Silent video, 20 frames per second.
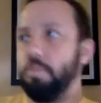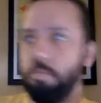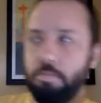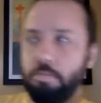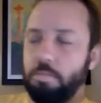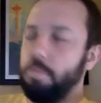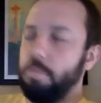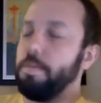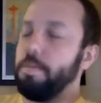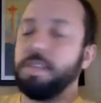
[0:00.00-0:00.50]

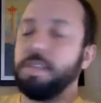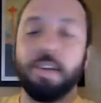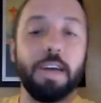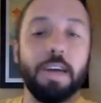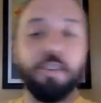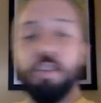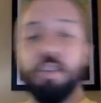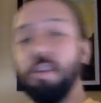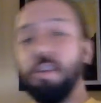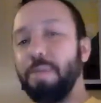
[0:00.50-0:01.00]

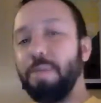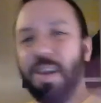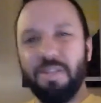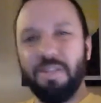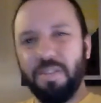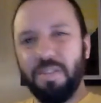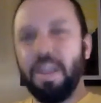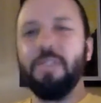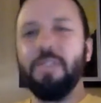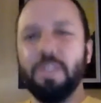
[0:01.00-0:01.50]
massage therapy,
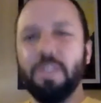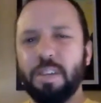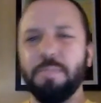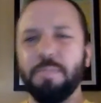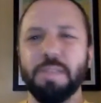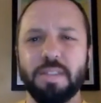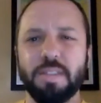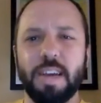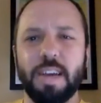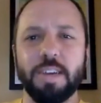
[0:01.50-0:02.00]
everything
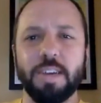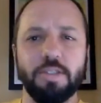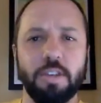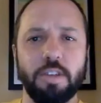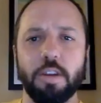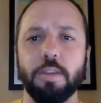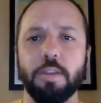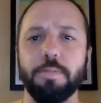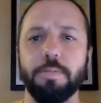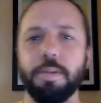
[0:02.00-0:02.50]
massage
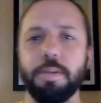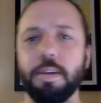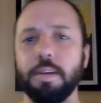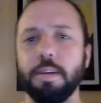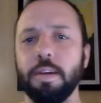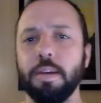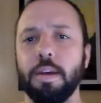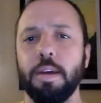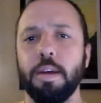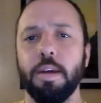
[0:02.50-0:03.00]
therapy
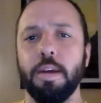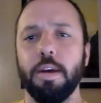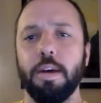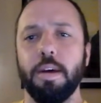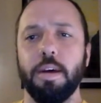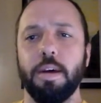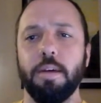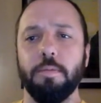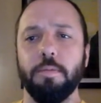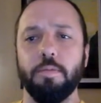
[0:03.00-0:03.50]

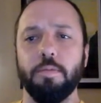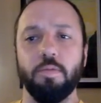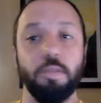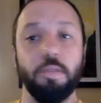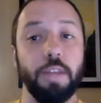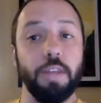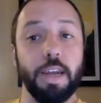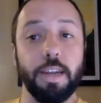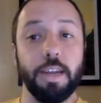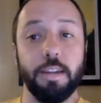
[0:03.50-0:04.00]

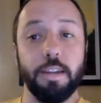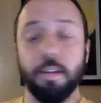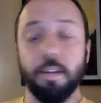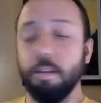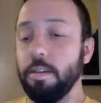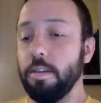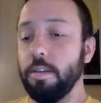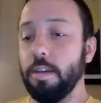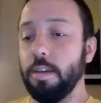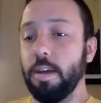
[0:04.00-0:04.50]
related.
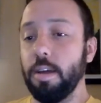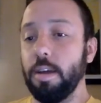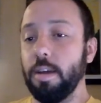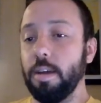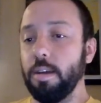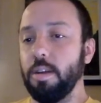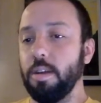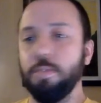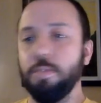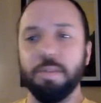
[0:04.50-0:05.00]

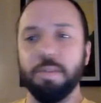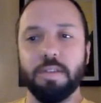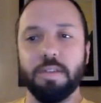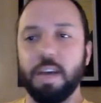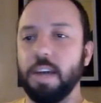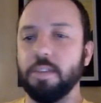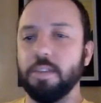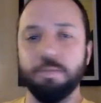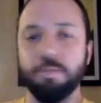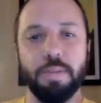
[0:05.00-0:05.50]

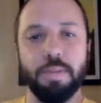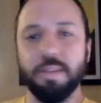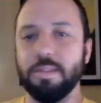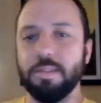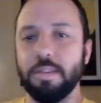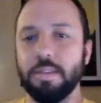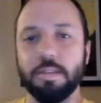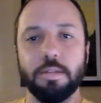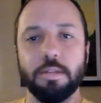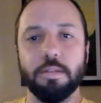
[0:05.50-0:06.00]
Massage
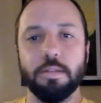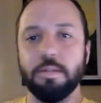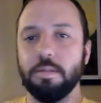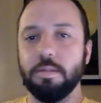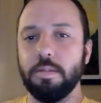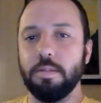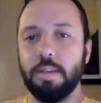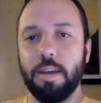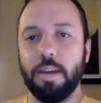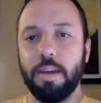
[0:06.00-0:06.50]
business,
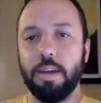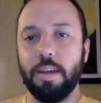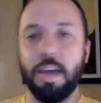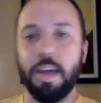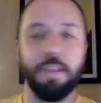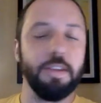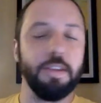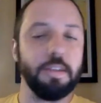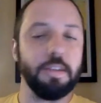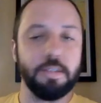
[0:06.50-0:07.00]

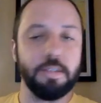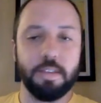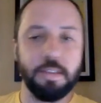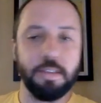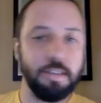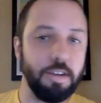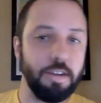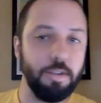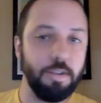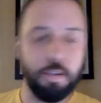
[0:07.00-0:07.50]
ethics,
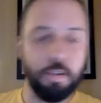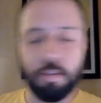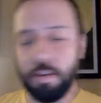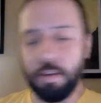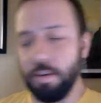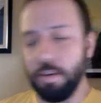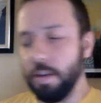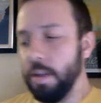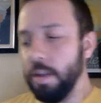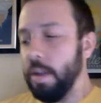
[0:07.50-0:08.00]
etc., etc.
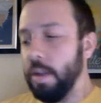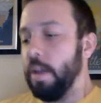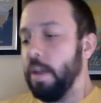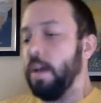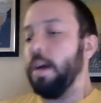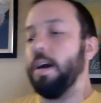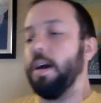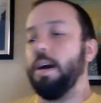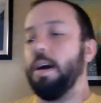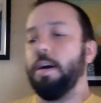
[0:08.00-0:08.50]

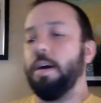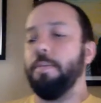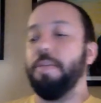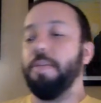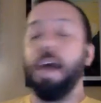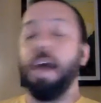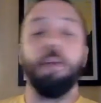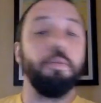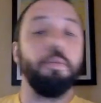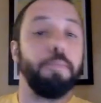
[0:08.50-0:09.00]

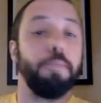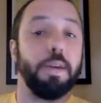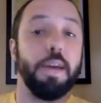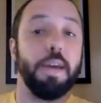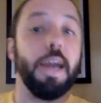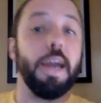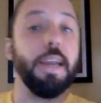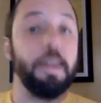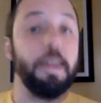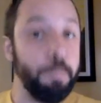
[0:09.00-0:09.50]
That would be
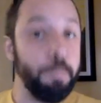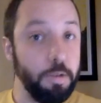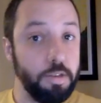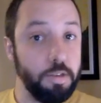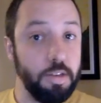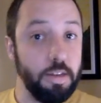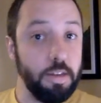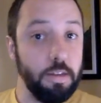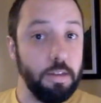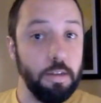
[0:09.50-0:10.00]

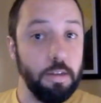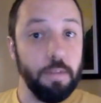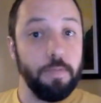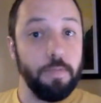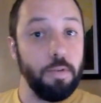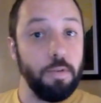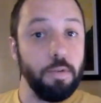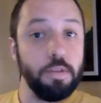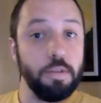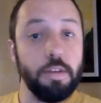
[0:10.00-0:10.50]
80% of
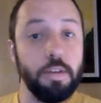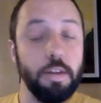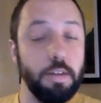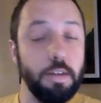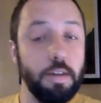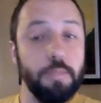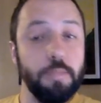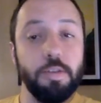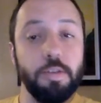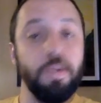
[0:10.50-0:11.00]
your study
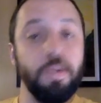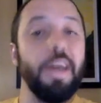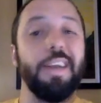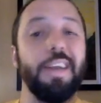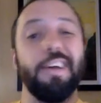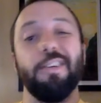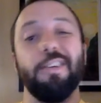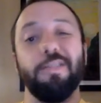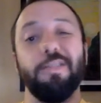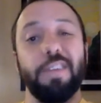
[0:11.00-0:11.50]
time. So 8
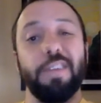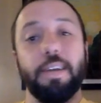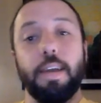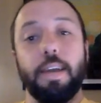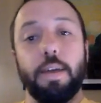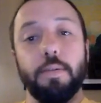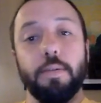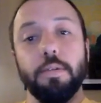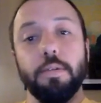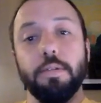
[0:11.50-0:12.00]
out of 10
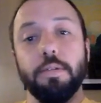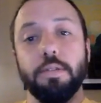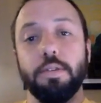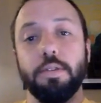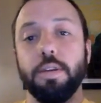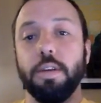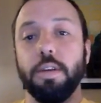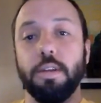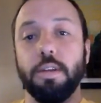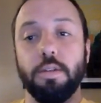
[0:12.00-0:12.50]
hours you're
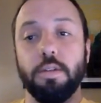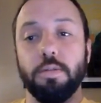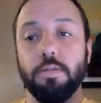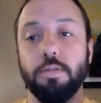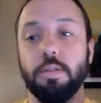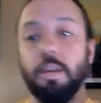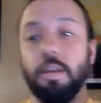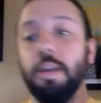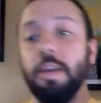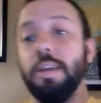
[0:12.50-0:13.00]
going to use
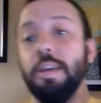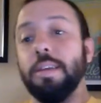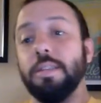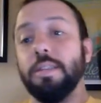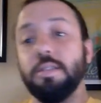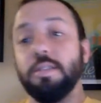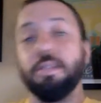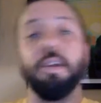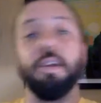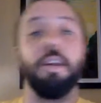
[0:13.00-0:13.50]

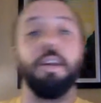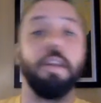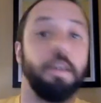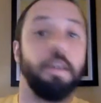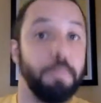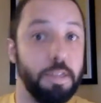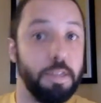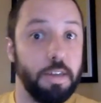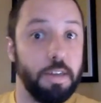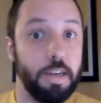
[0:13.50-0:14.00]
studying
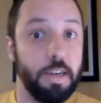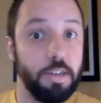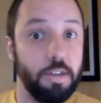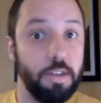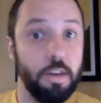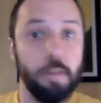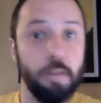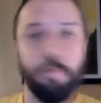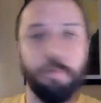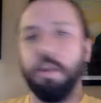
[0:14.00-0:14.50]
massage
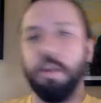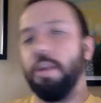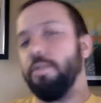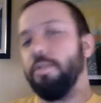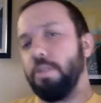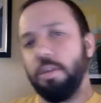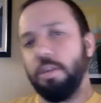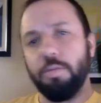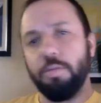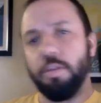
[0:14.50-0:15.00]
therapy and
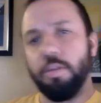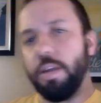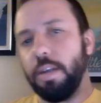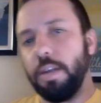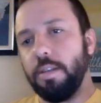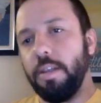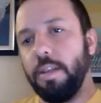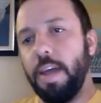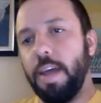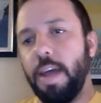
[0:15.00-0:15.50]
everything related
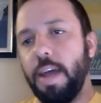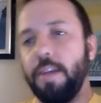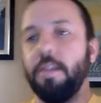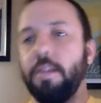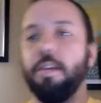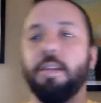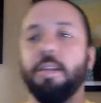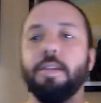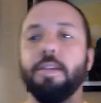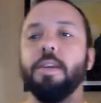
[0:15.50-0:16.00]
to that.
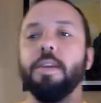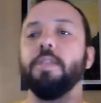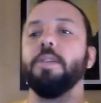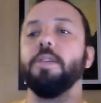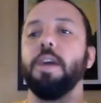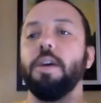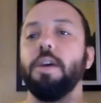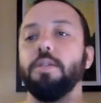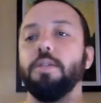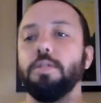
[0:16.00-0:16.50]
And then the
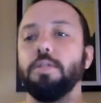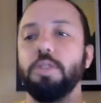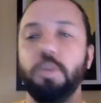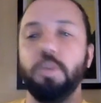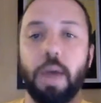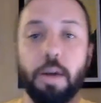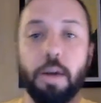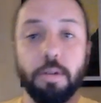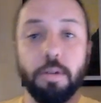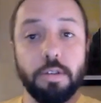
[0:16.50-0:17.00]
other 2
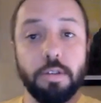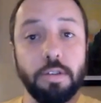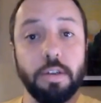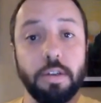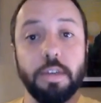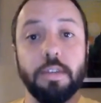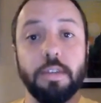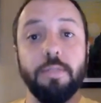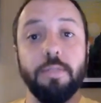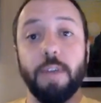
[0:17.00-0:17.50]
hours you're going
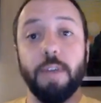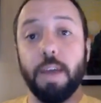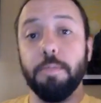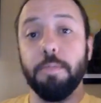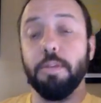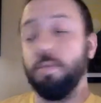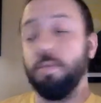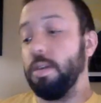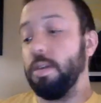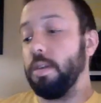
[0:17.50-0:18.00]
to divide
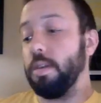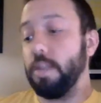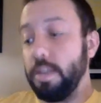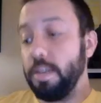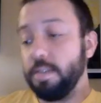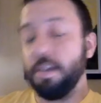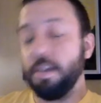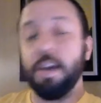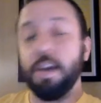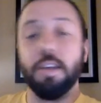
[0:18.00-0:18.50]
between
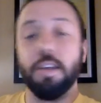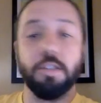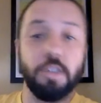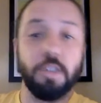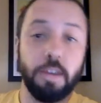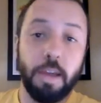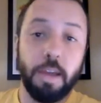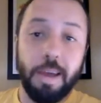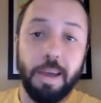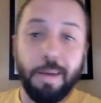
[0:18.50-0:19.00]
kinesiology,
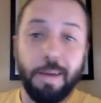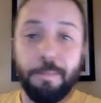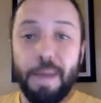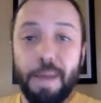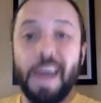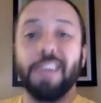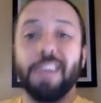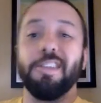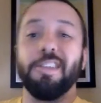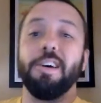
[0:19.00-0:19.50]

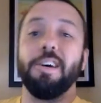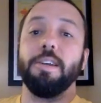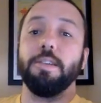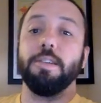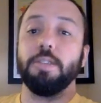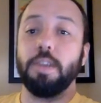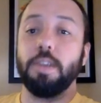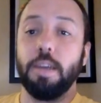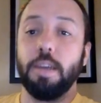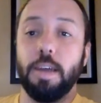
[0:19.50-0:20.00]

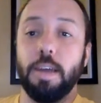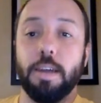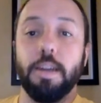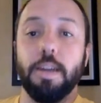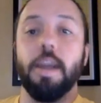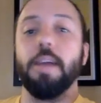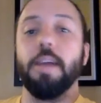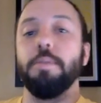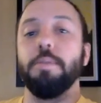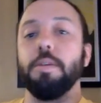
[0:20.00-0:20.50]
pathology, and
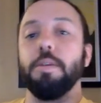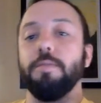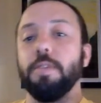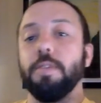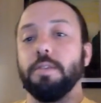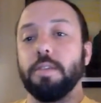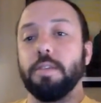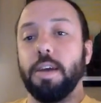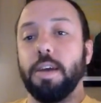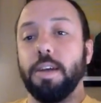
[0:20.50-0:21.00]
anatomy and
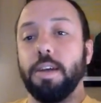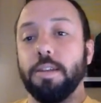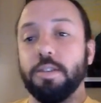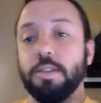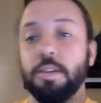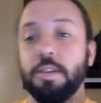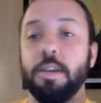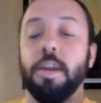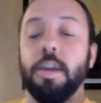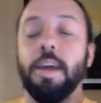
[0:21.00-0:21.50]
physiology.
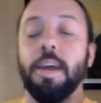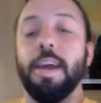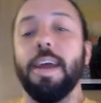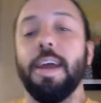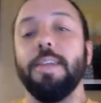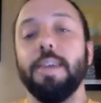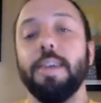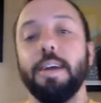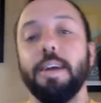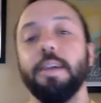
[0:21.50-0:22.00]
And
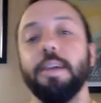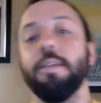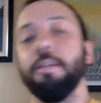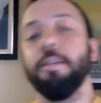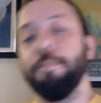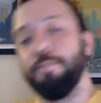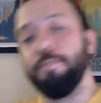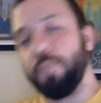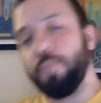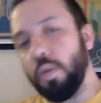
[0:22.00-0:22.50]
then
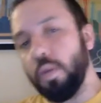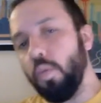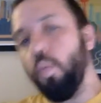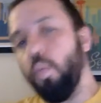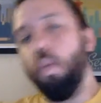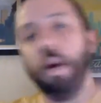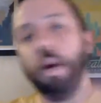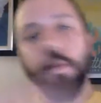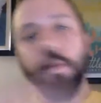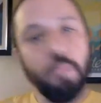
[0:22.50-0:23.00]

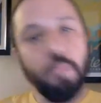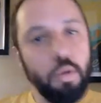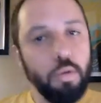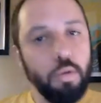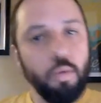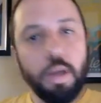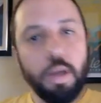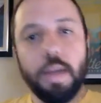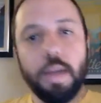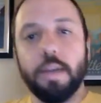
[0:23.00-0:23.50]
one more
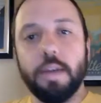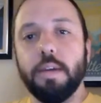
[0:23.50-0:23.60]
week,